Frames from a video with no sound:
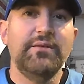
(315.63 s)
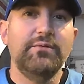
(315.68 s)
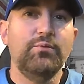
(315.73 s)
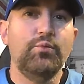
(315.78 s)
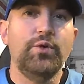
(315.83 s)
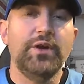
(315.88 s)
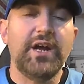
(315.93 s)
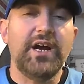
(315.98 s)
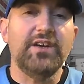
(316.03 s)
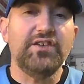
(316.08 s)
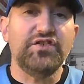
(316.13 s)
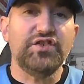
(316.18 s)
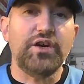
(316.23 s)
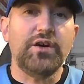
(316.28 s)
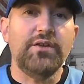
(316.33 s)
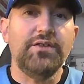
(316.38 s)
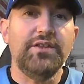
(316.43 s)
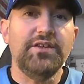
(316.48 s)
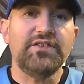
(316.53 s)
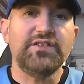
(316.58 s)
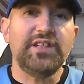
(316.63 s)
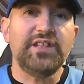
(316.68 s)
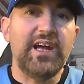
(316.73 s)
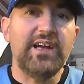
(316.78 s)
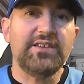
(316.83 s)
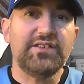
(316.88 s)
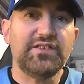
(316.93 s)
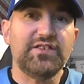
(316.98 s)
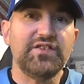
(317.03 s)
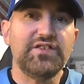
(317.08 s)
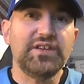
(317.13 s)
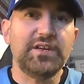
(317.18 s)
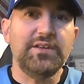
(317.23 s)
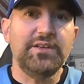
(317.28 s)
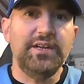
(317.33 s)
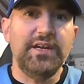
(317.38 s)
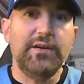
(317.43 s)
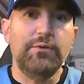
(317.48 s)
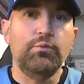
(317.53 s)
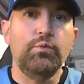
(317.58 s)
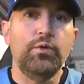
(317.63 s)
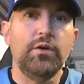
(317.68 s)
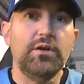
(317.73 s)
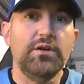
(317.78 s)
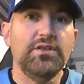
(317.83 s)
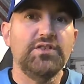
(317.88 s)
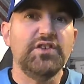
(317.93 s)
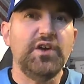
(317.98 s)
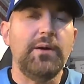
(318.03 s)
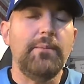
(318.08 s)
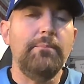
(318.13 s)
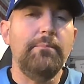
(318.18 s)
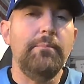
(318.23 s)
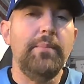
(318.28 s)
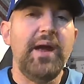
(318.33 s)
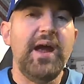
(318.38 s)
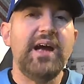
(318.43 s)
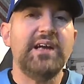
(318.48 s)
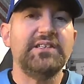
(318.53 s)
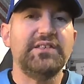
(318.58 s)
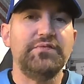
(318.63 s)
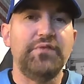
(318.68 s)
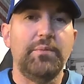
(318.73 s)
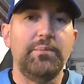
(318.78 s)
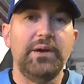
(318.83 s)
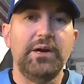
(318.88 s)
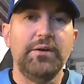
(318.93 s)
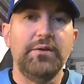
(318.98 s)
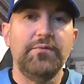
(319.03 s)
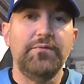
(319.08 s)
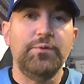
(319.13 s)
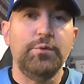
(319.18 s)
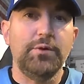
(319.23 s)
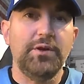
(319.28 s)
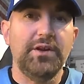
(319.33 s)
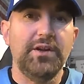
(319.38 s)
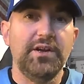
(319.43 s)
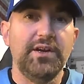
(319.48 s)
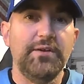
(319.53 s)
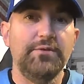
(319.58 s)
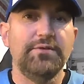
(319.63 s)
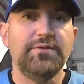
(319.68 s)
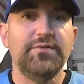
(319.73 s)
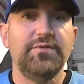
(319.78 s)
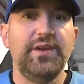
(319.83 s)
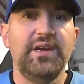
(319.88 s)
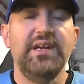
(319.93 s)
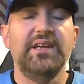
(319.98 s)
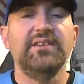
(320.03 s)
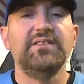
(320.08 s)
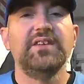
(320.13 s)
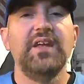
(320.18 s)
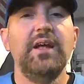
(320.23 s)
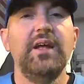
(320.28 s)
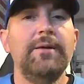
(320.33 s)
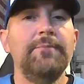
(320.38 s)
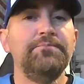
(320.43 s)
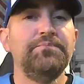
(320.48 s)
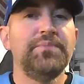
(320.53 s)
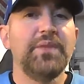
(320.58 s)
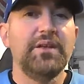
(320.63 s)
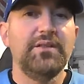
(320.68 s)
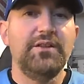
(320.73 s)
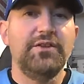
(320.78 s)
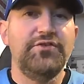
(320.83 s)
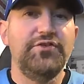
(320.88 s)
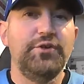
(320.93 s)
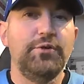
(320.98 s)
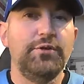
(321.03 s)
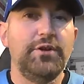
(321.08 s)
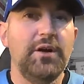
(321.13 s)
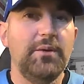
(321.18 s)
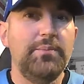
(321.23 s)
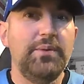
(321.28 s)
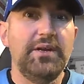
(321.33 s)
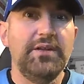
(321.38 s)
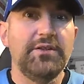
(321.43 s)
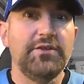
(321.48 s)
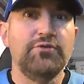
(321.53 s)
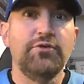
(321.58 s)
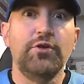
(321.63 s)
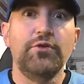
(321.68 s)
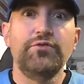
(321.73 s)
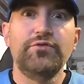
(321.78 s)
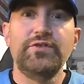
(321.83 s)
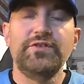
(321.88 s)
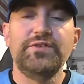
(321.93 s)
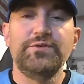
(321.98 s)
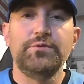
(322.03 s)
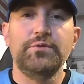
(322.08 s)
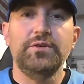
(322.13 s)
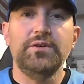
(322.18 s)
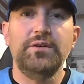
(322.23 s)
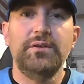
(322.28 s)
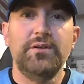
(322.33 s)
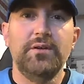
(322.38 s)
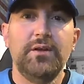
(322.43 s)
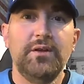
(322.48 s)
What I saw this last Sunday was a massive amount of 49ers fans that showed up in the grocery store.